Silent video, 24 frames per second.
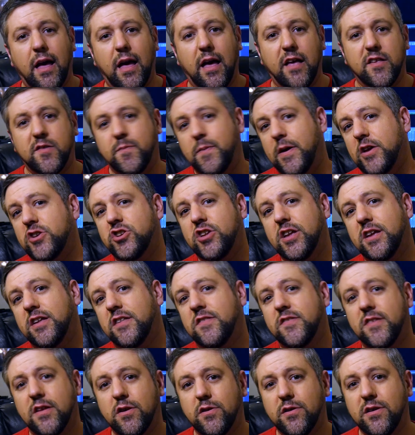Especially
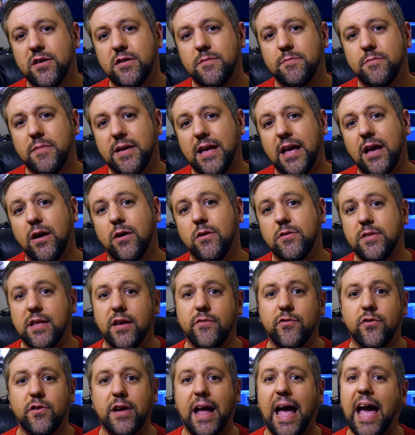considering Miguel
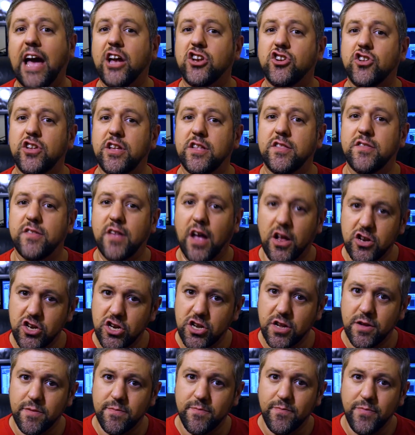never actually
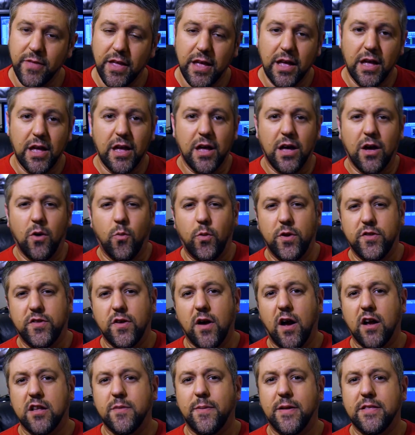touched him. We
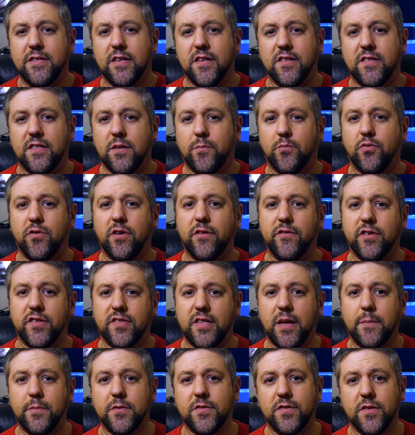talked about this in the
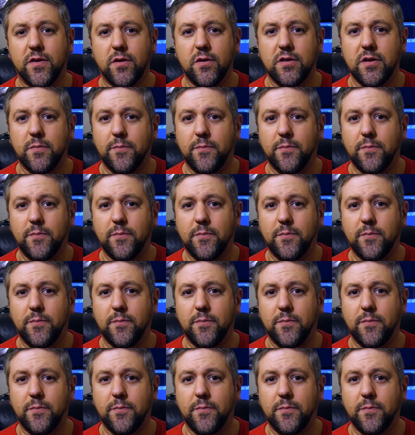previous episode